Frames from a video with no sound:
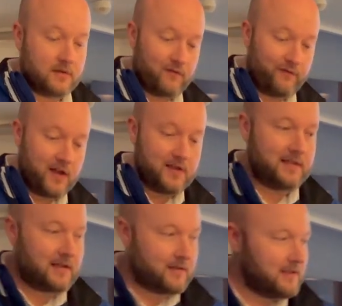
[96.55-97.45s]
So the first
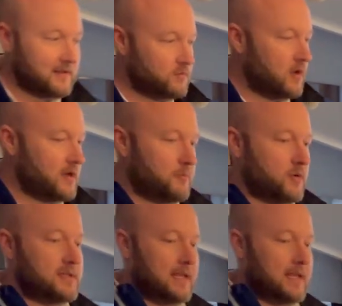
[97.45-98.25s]
thing I think that's worth pointing